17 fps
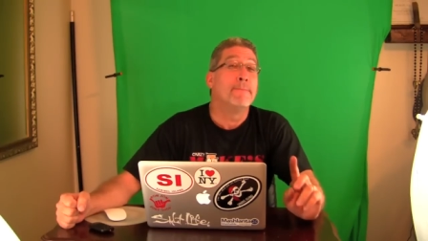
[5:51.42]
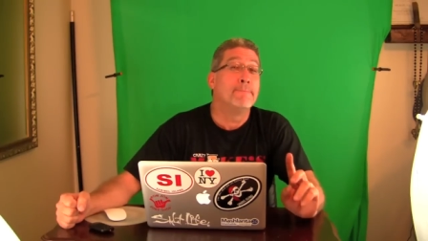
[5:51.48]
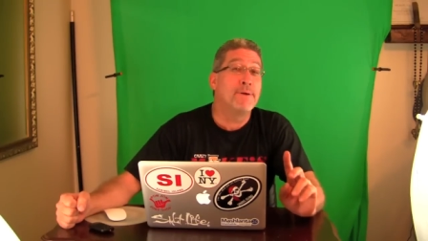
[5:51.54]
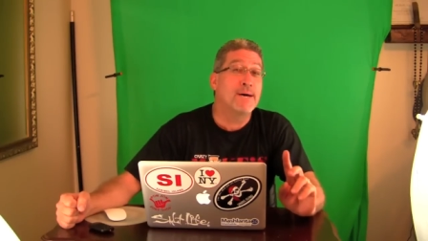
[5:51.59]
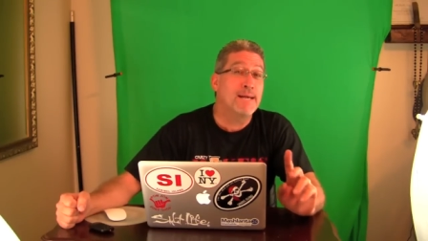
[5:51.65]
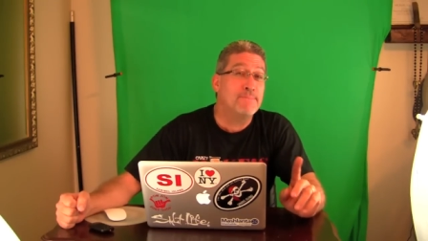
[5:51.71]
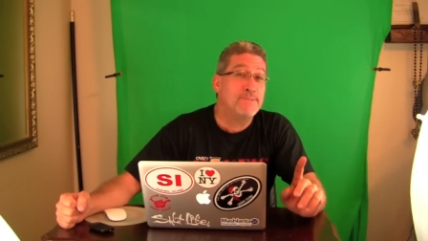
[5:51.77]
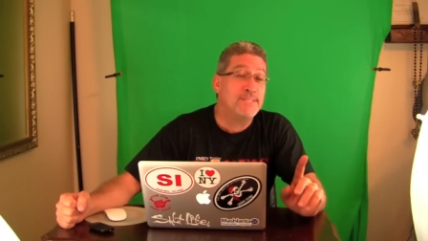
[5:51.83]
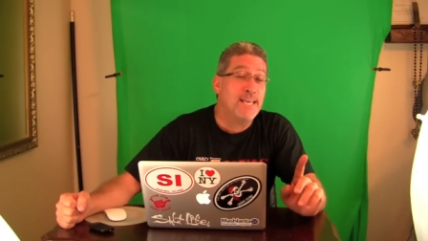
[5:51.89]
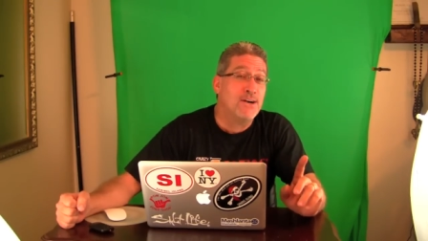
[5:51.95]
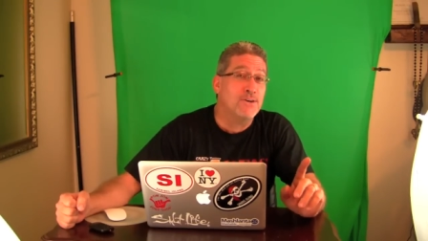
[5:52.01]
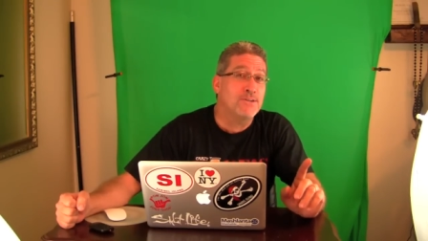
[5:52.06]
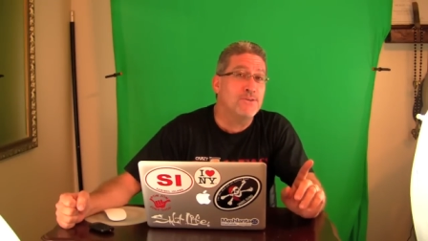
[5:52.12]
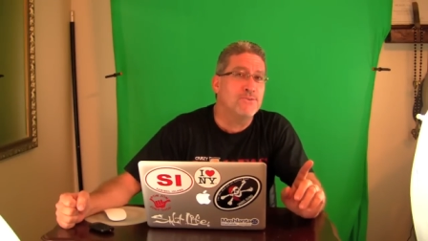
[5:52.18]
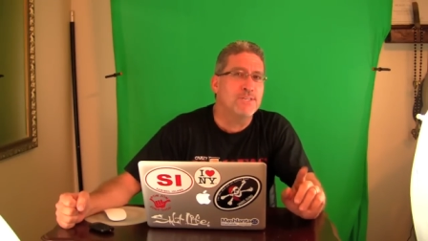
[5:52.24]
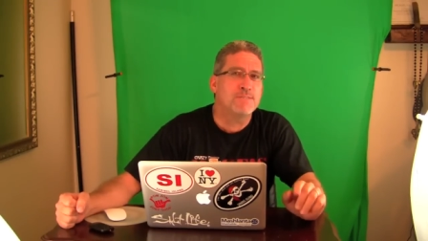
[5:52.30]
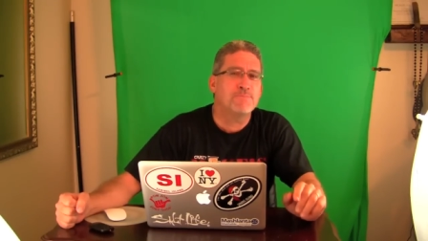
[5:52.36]
But I'm
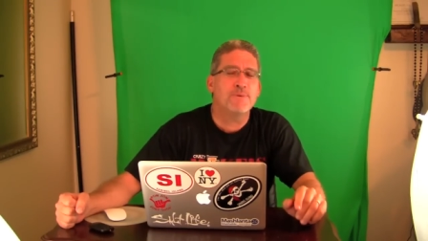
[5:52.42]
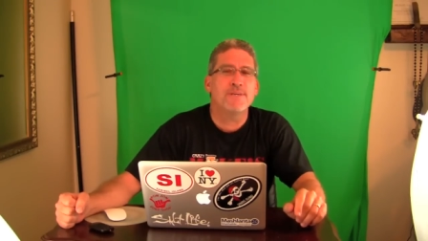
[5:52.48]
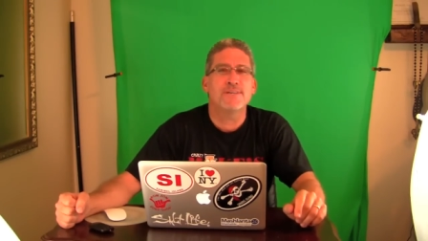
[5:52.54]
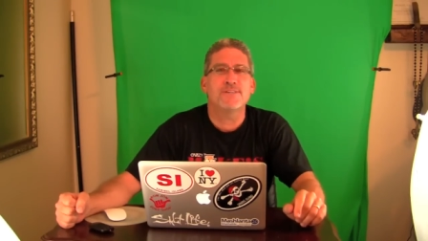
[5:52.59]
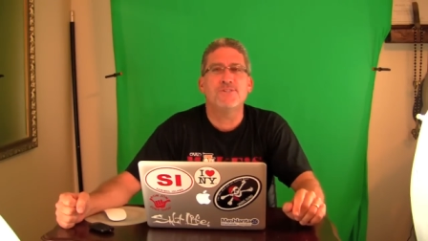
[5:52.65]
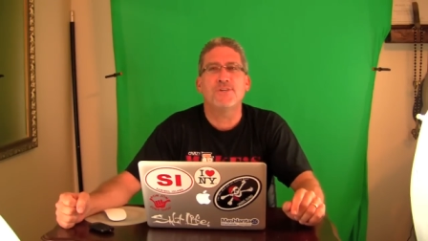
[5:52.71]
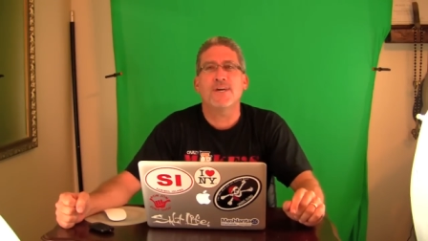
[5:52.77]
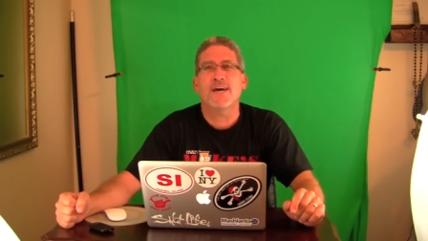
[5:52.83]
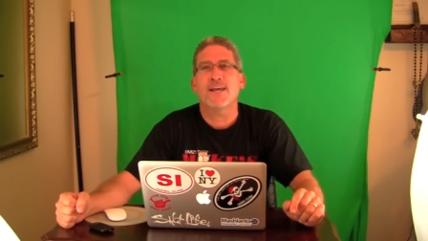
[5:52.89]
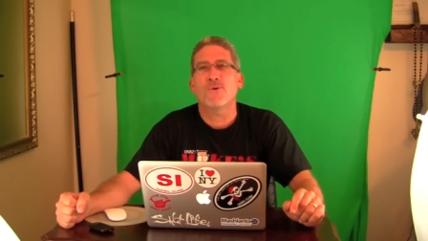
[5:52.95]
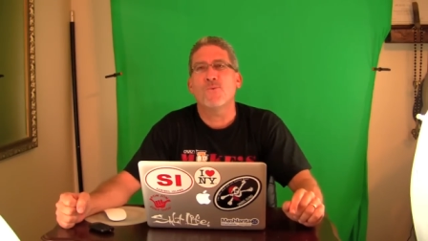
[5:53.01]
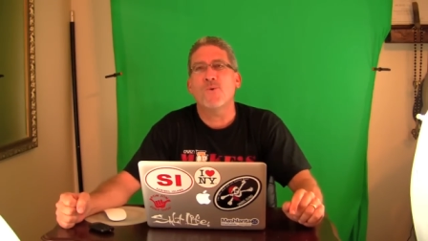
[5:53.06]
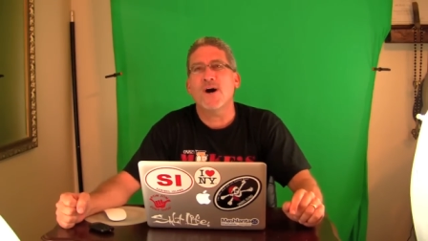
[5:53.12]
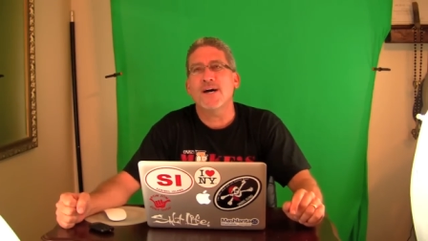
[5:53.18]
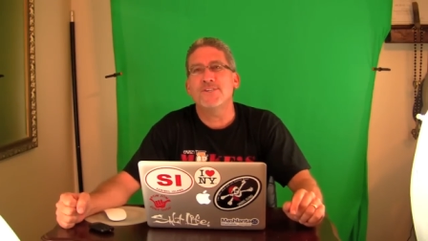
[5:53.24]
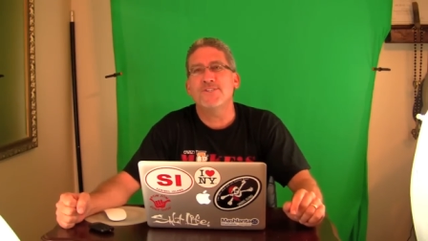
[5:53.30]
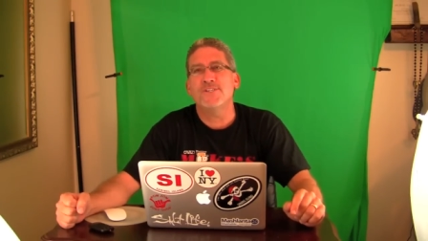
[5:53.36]
telling you this because you got to
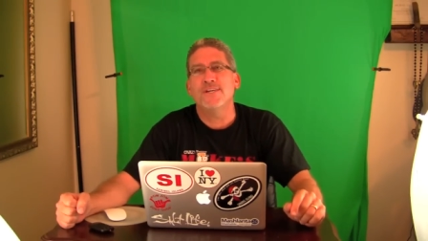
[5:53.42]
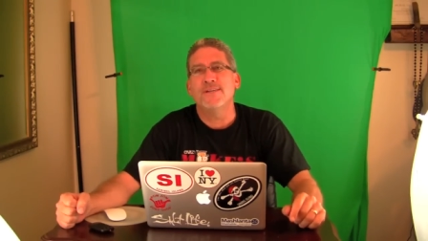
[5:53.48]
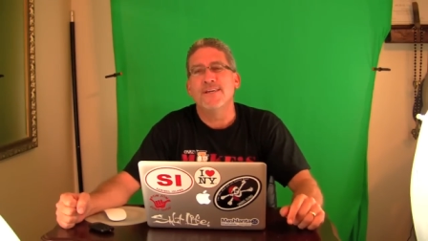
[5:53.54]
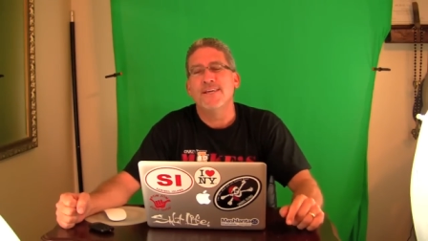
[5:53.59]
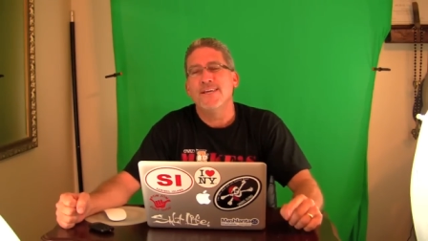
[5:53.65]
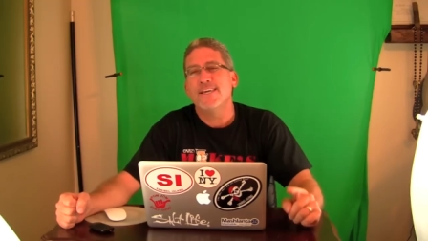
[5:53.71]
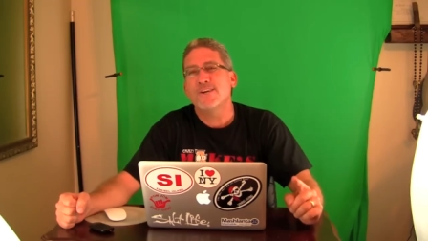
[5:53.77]
watch it.